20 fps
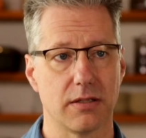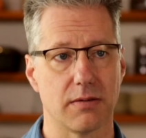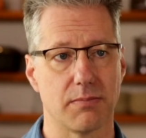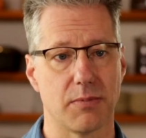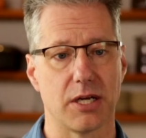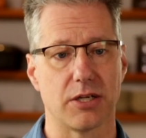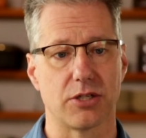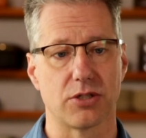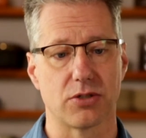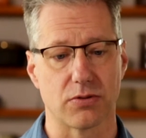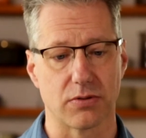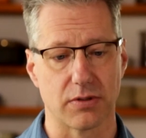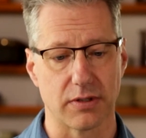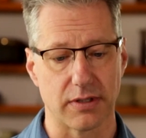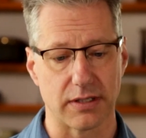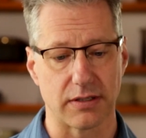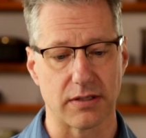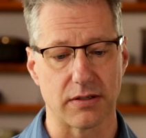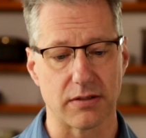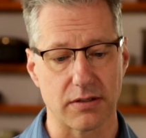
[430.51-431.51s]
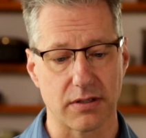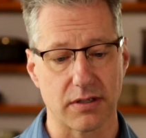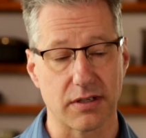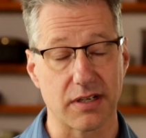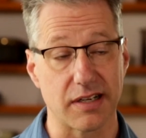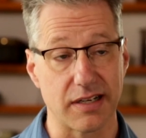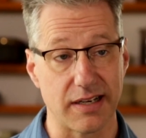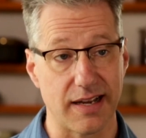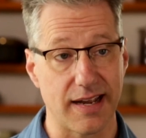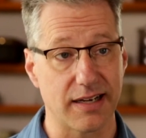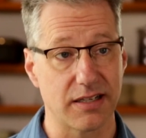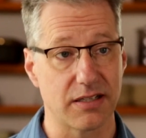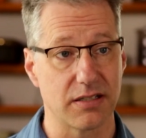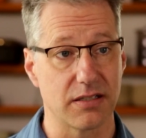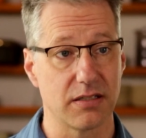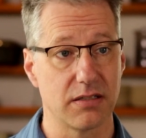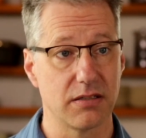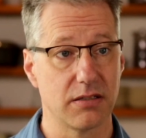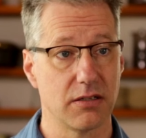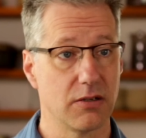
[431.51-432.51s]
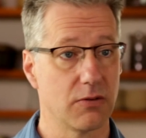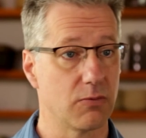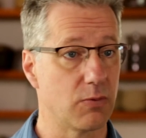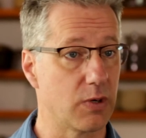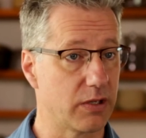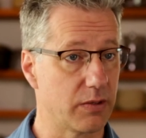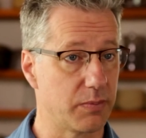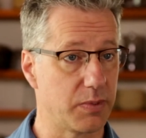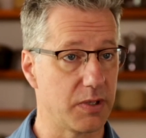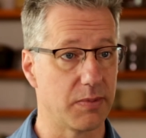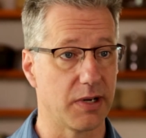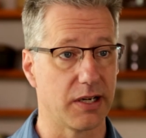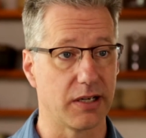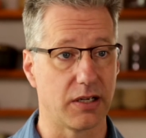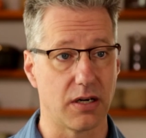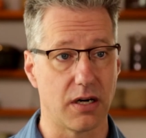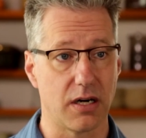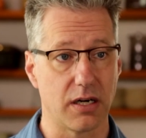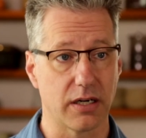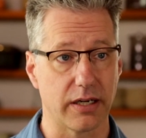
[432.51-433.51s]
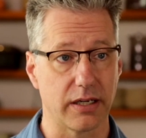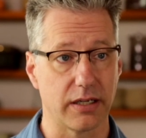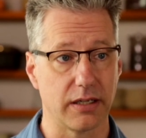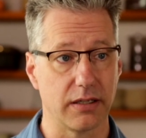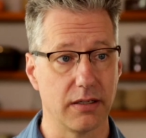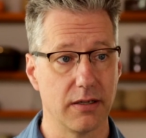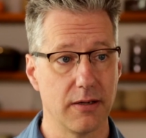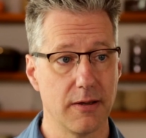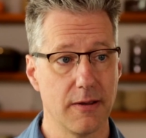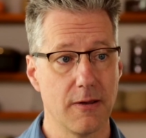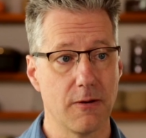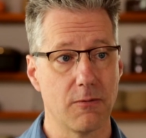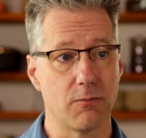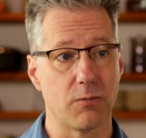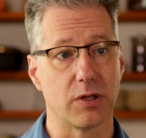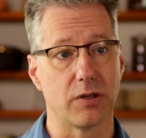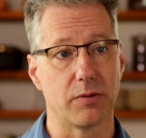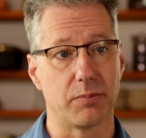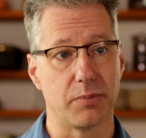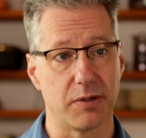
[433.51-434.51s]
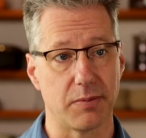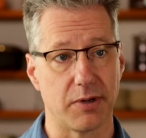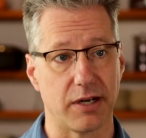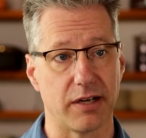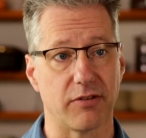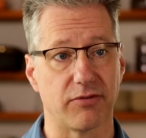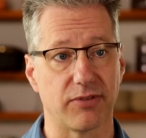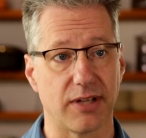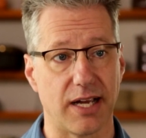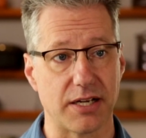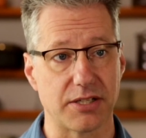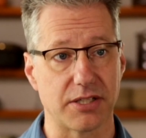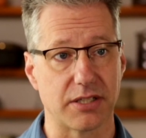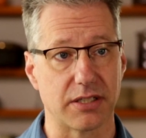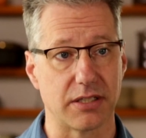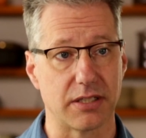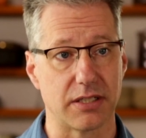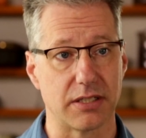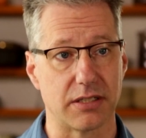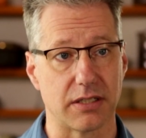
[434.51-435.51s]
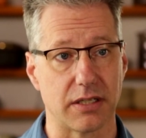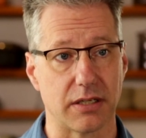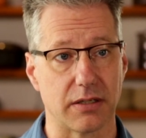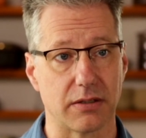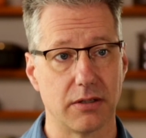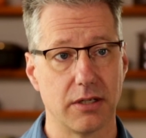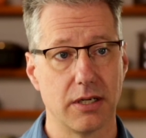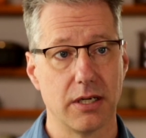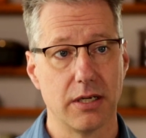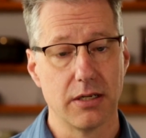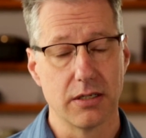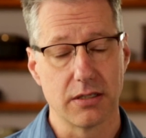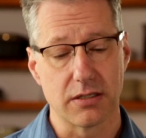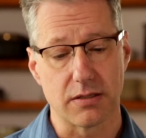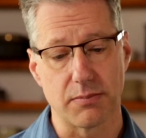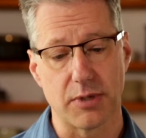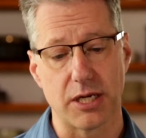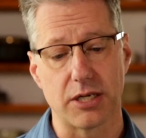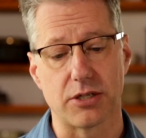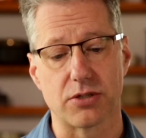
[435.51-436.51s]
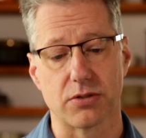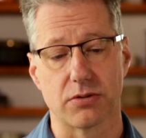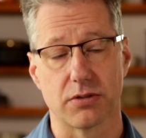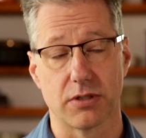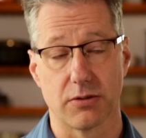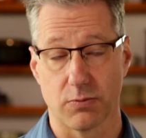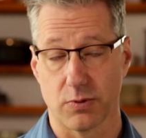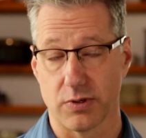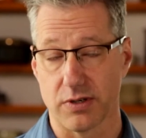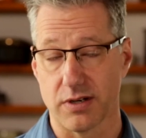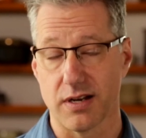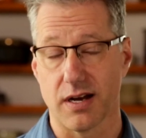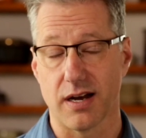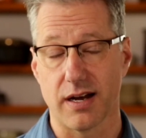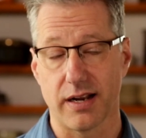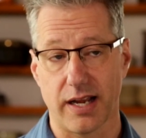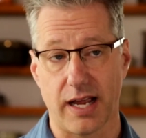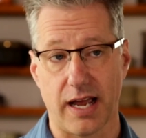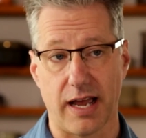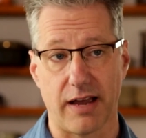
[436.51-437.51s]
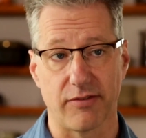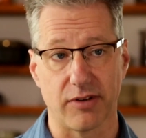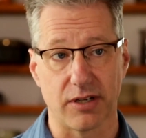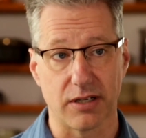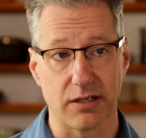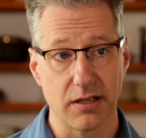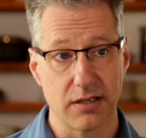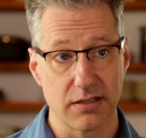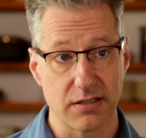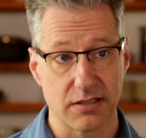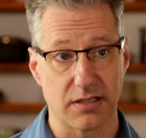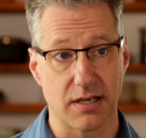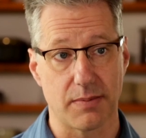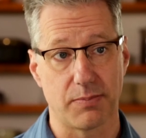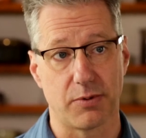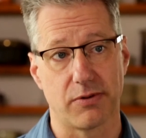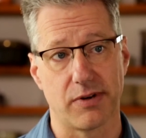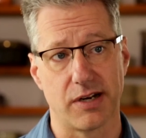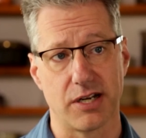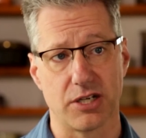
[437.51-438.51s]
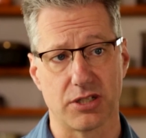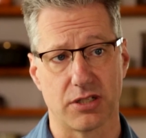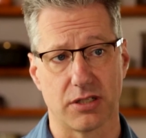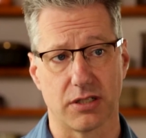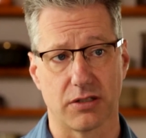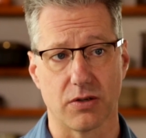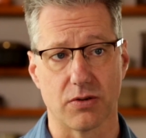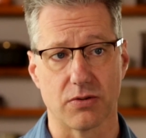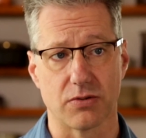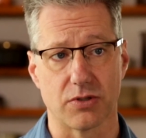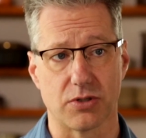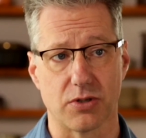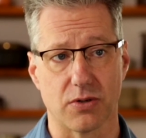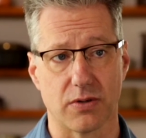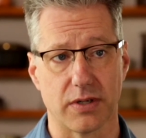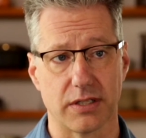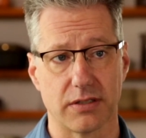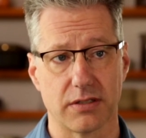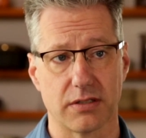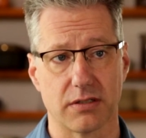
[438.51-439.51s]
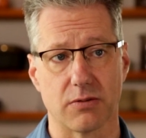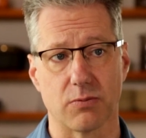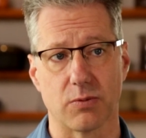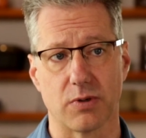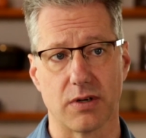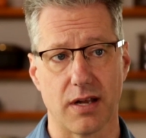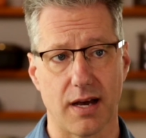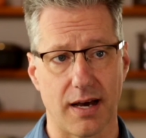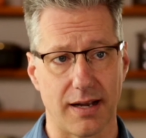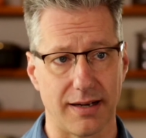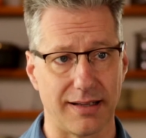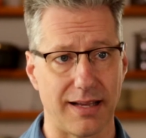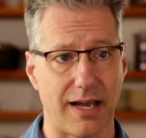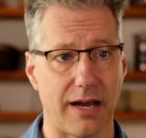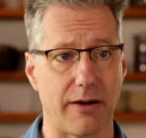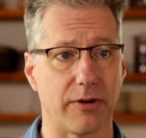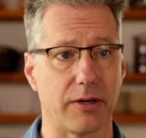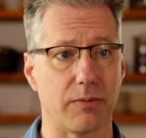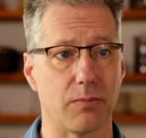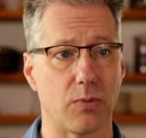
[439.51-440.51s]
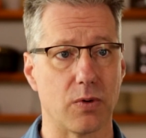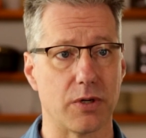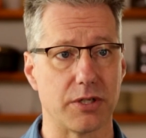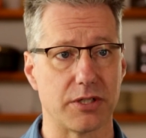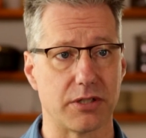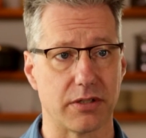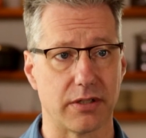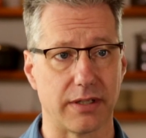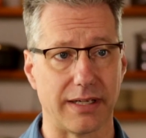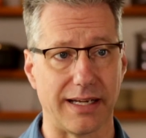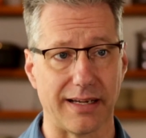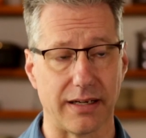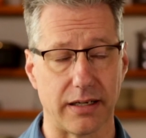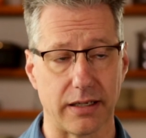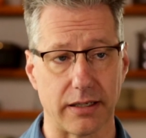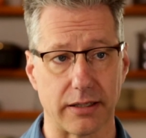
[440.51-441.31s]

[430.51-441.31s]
to make sure that they're connected, whether it be by caulking, whether it be by a flashing detail, to make sure that we're not having separation at those joints, that we're not allowing moisture to get